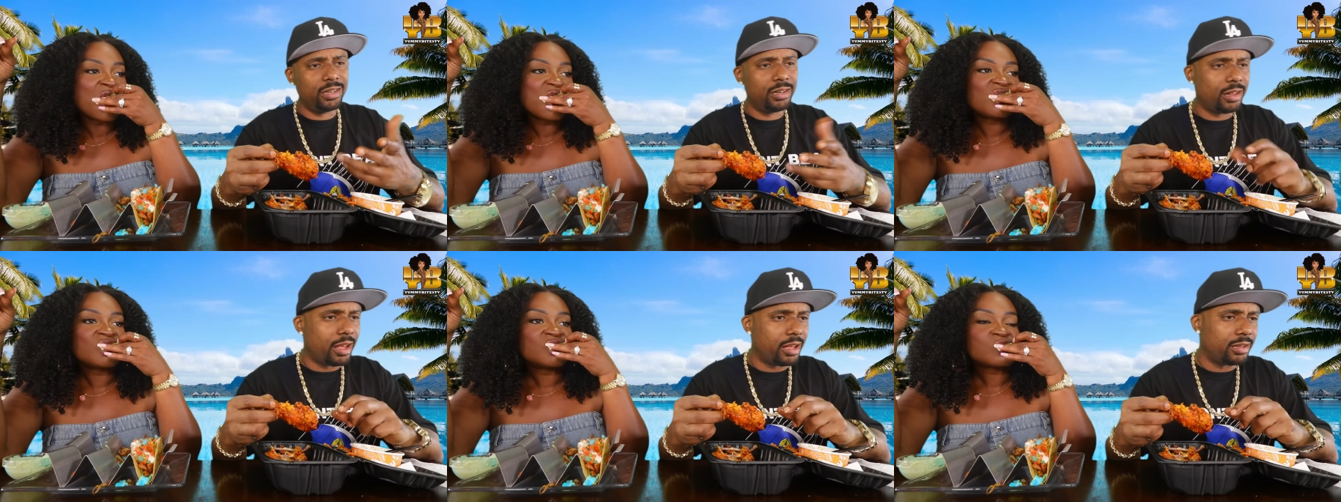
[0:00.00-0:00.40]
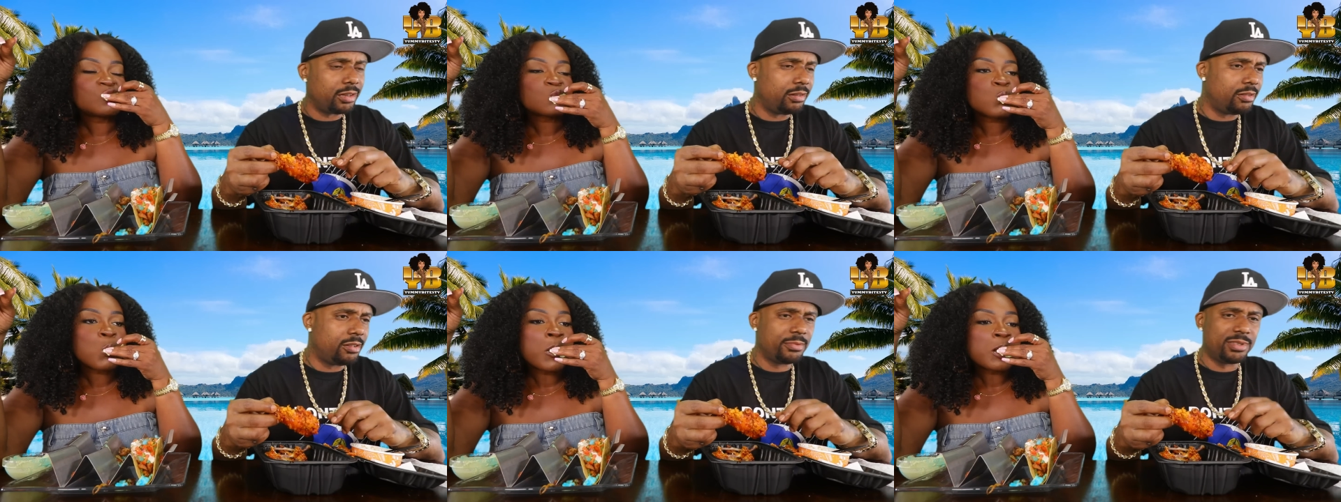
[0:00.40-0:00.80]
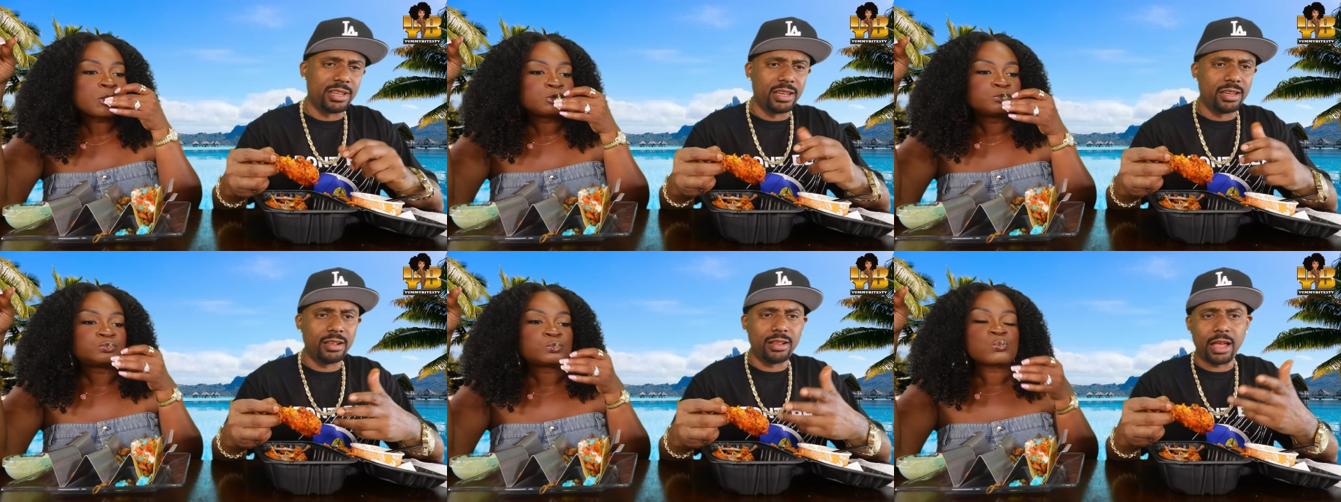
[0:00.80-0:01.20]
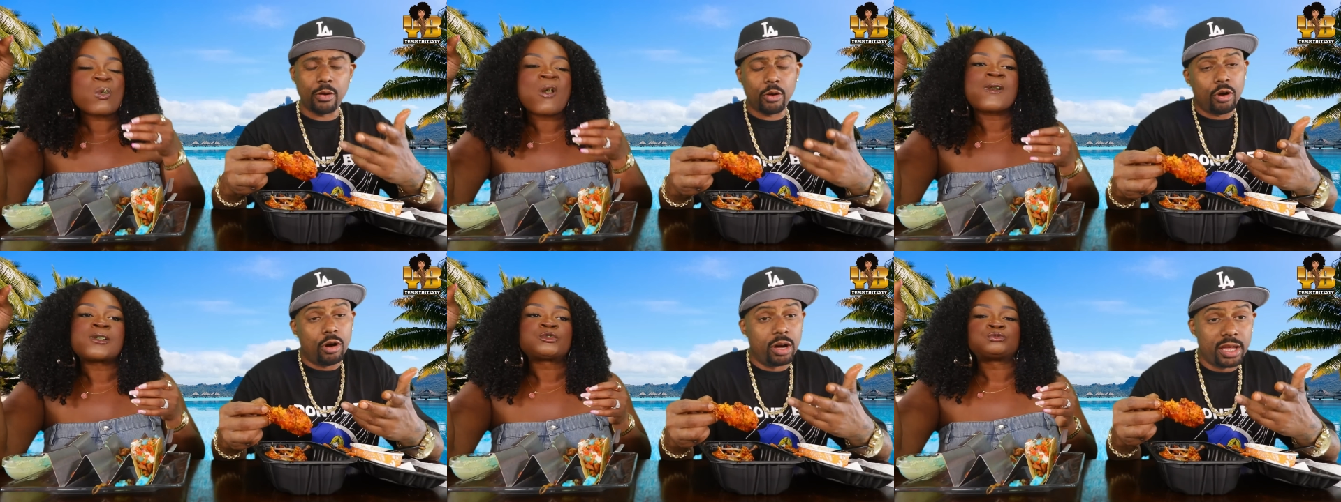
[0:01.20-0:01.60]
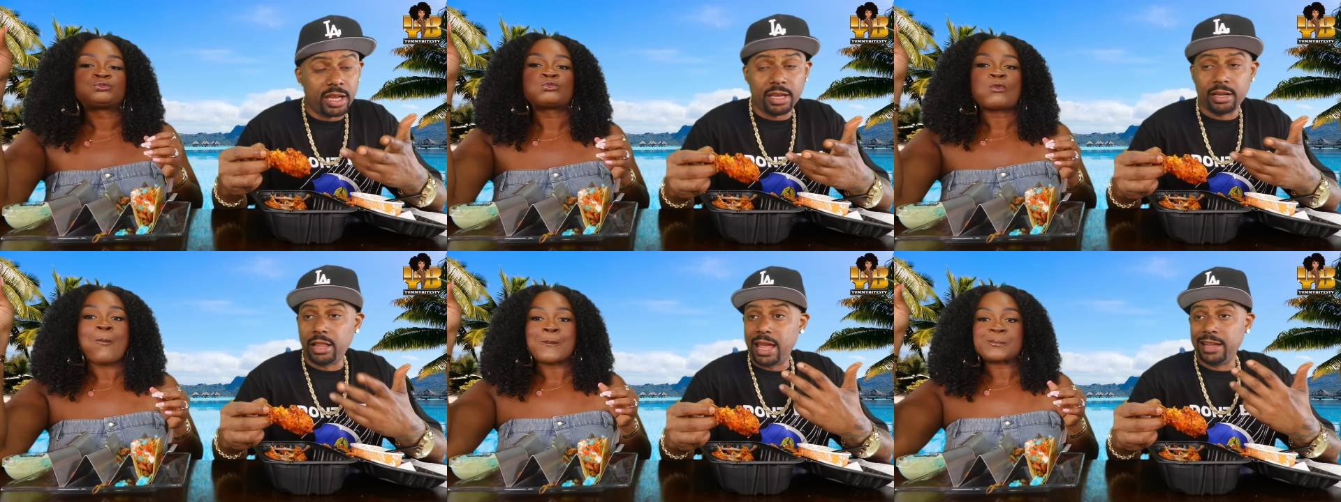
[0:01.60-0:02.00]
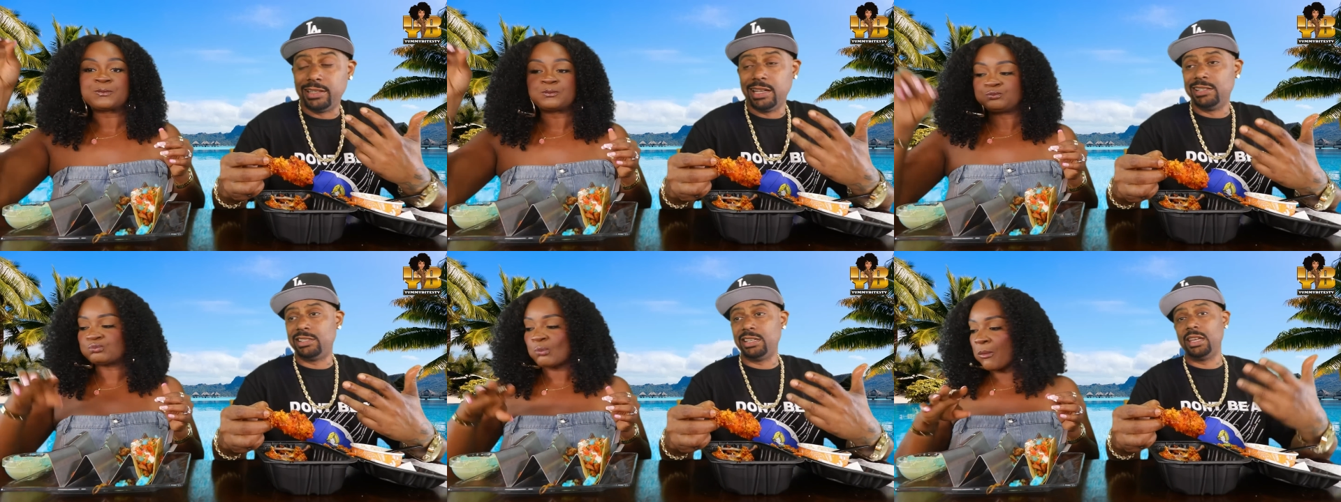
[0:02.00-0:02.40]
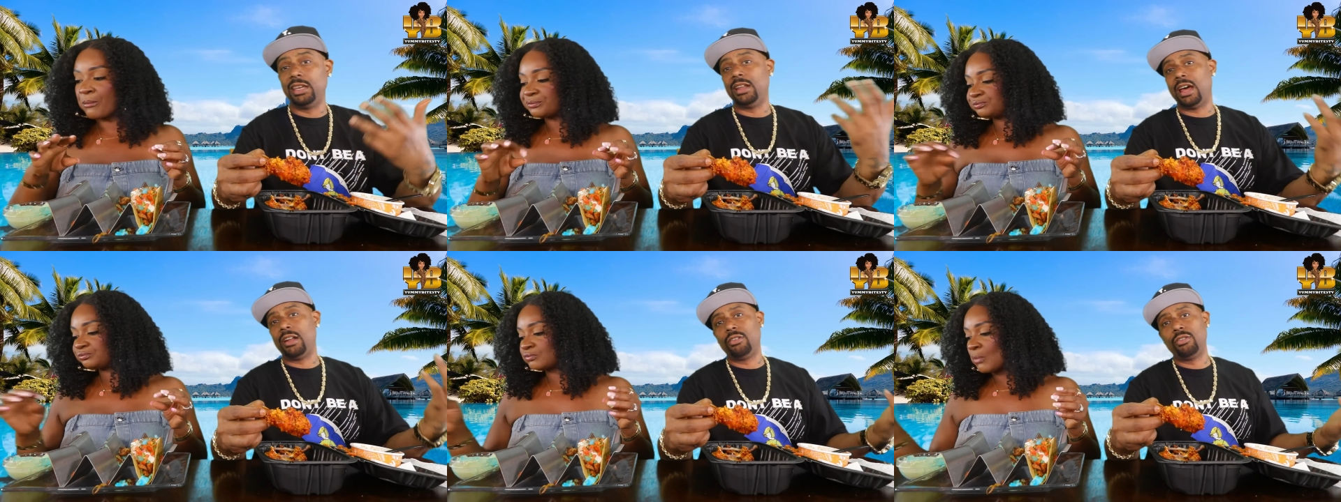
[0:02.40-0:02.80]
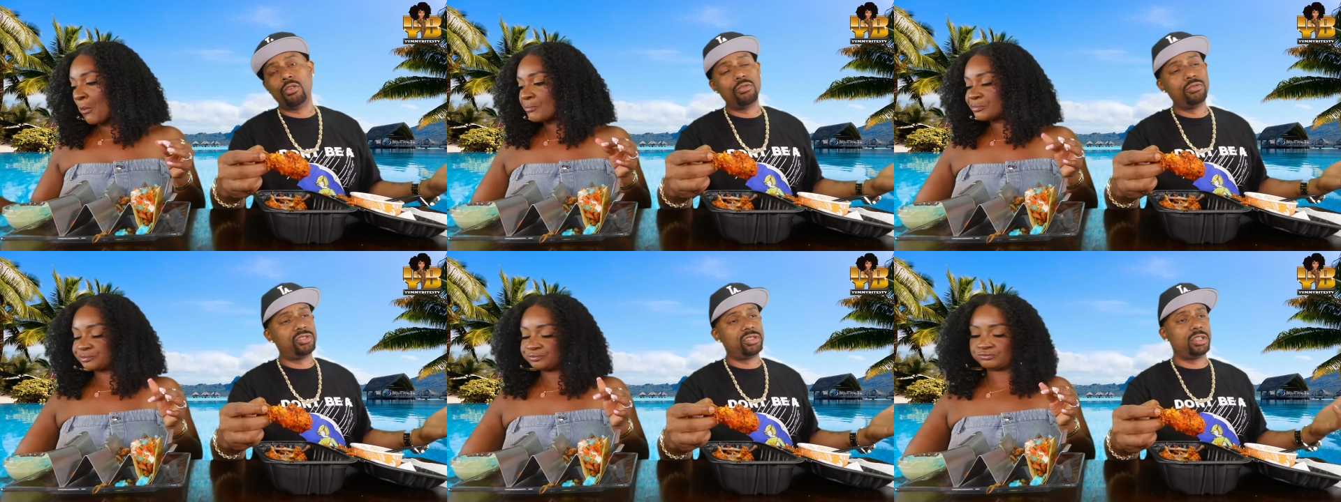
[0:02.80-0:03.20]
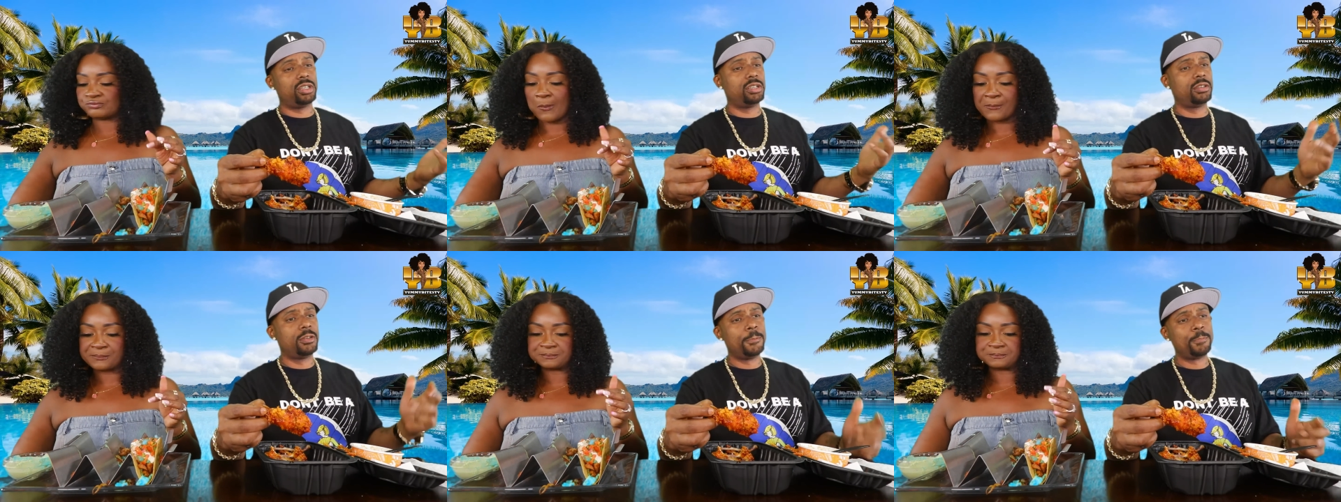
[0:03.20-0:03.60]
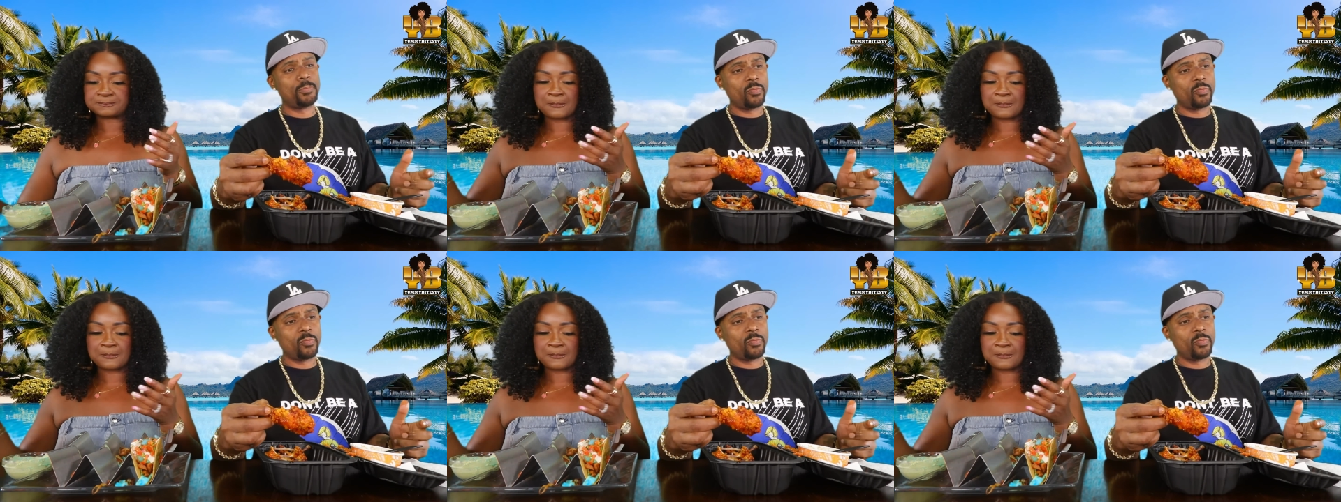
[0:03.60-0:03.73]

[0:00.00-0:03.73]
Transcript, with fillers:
Speaker 1: Like, you know what I'm saying? Like, again, like they said, I don't know who she is.